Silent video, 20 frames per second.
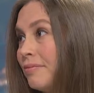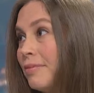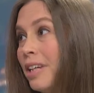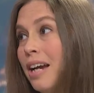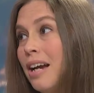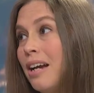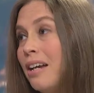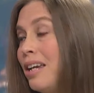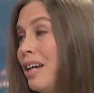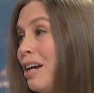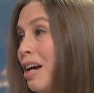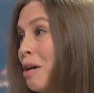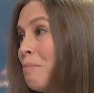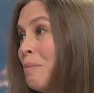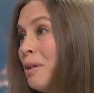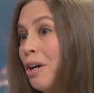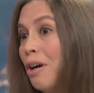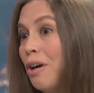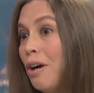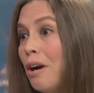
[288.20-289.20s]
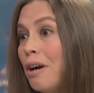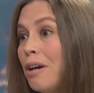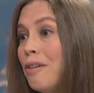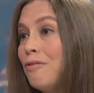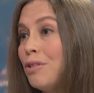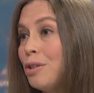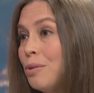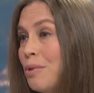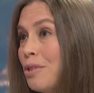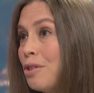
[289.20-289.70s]
Yeah. I mean, our
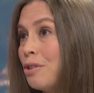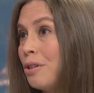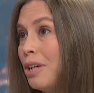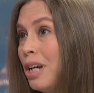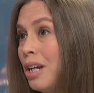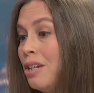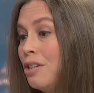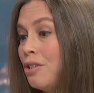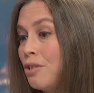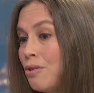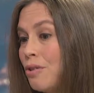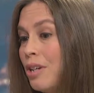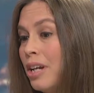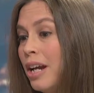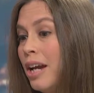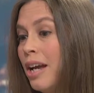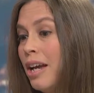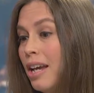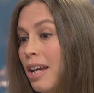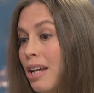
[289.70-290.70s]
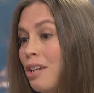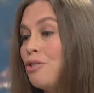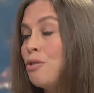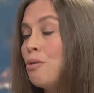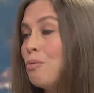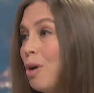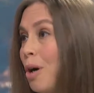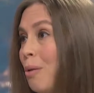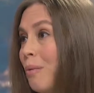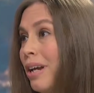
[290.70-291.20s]
influencer industry is
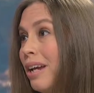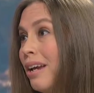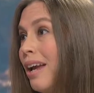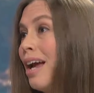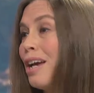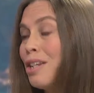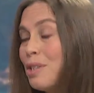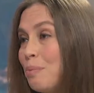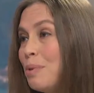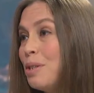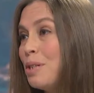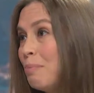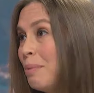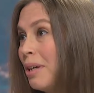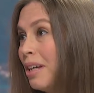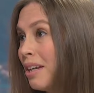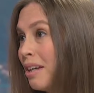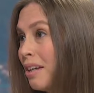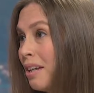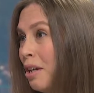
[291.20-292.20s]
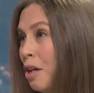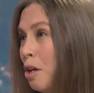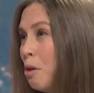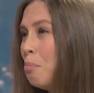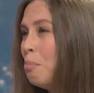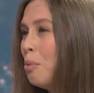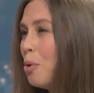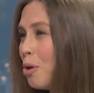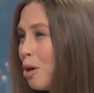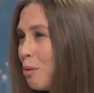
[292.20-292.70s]
growing as we speak.
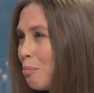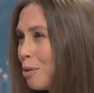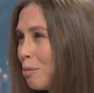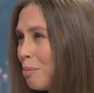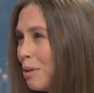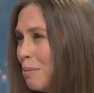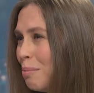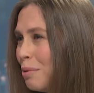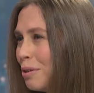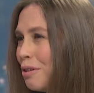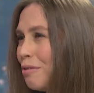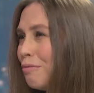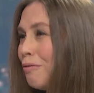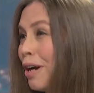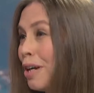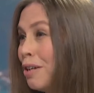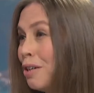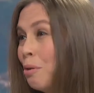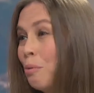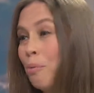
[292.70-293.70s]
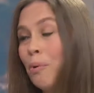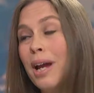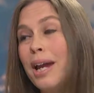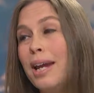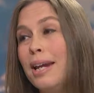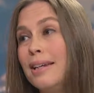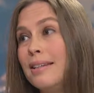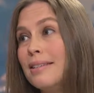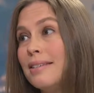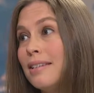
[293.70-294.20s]
More and more people are finding
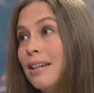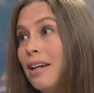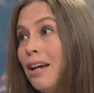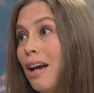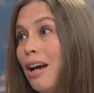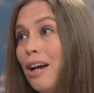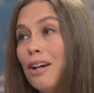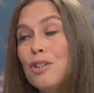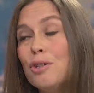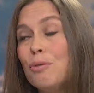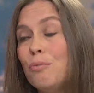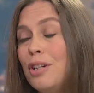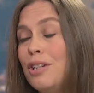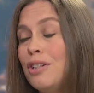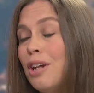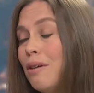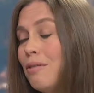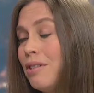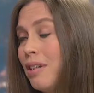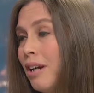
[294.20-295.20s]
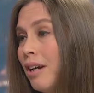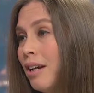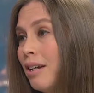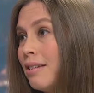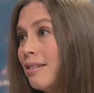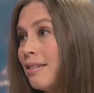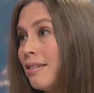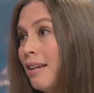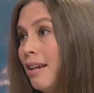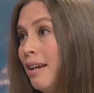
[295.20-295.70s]
ways to reach out to
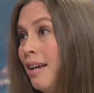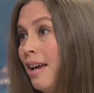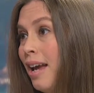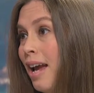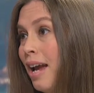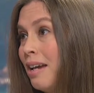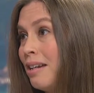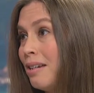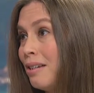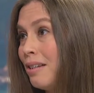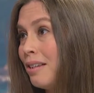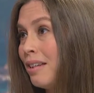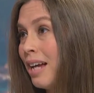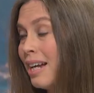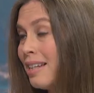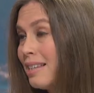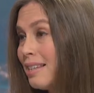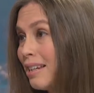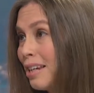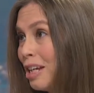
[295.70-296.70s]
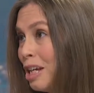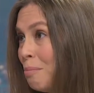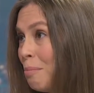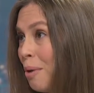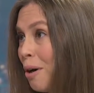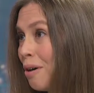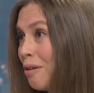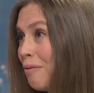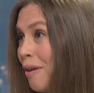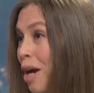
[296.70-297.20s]
us. And that's a key
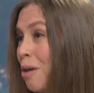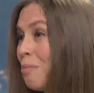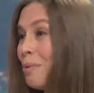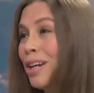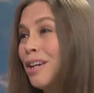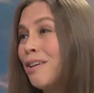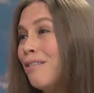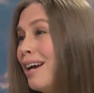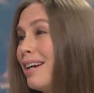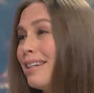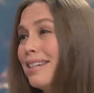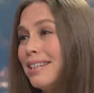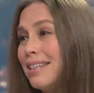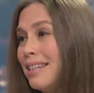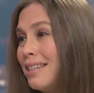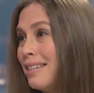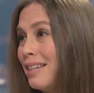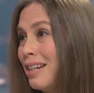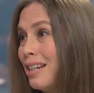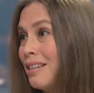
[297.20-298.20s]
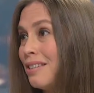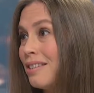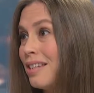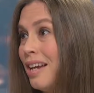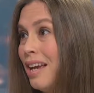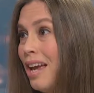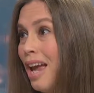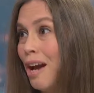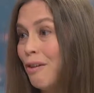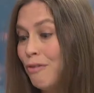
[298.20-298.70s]
part of how we're interacting these days.
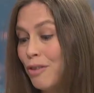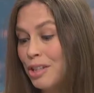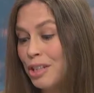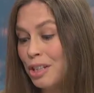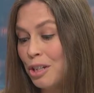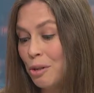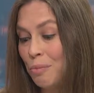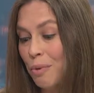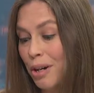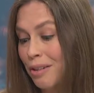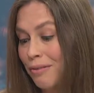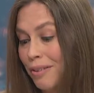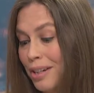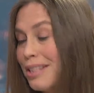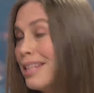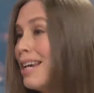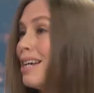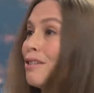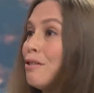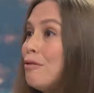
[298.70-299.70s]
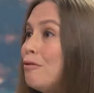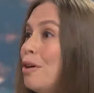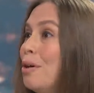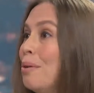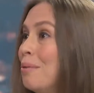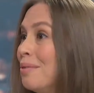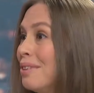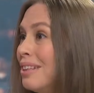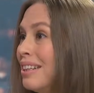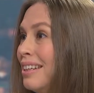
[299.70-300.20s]
Every single one of us has a
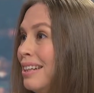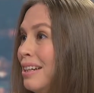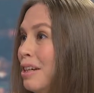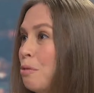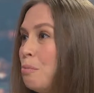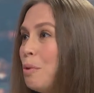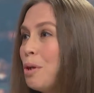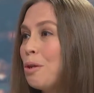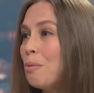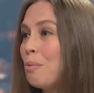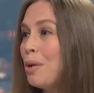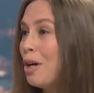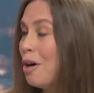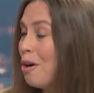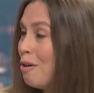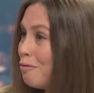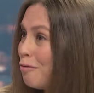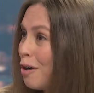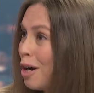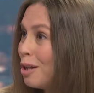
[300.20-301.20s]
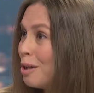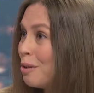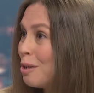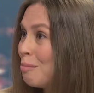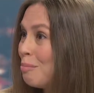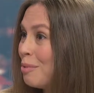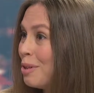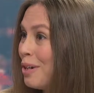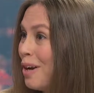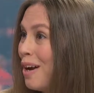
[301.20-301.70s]
phone. Whether we all follow
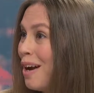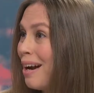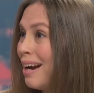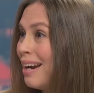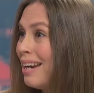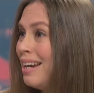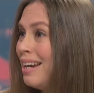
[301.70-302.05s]
them or not,